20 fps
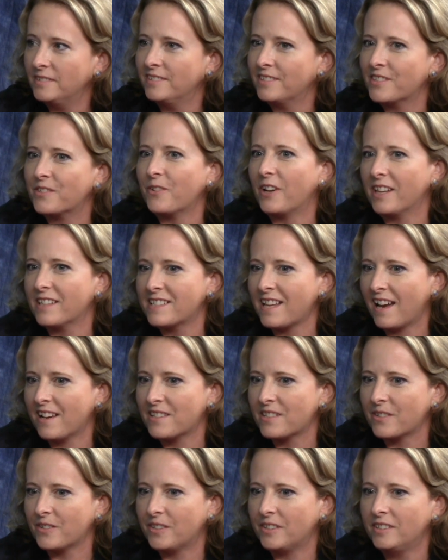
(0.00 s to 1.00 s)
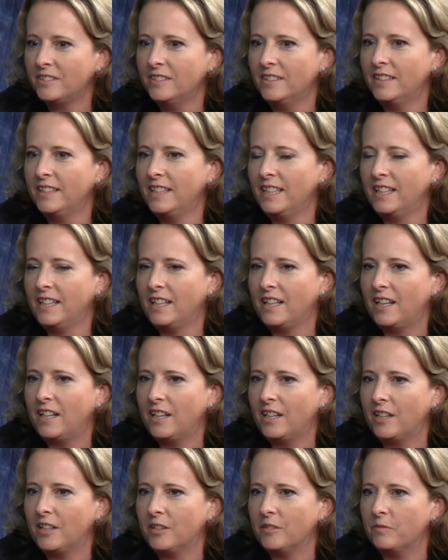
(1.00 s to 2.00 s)
as yeah, well as high school. High school.
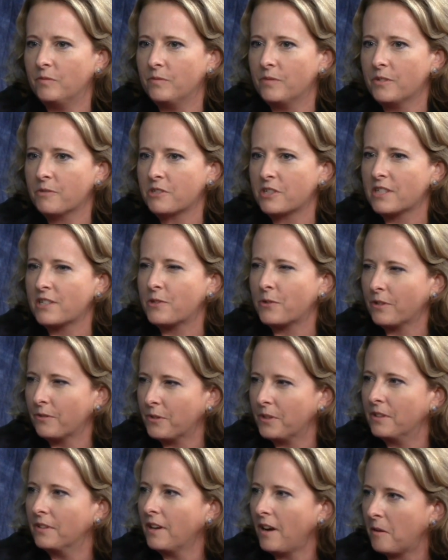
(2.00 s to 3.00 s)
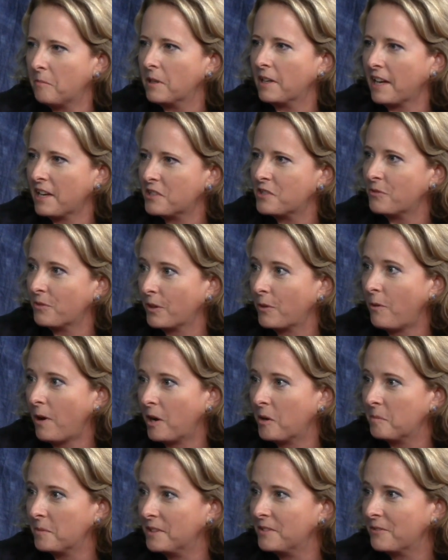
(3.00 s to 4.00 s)
Um, it was just sort of an obligation
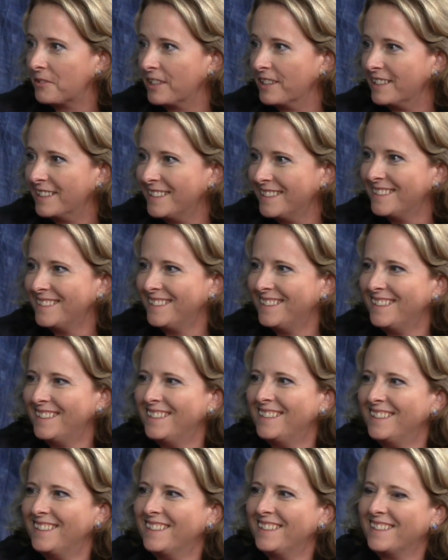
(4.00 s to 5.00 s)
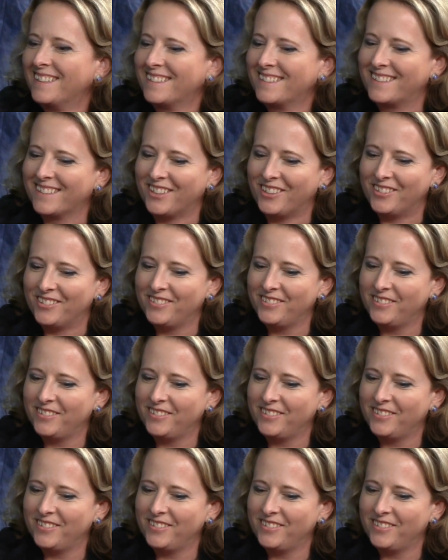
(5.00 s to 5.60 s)
requirement, really. Yeah, yeah. So,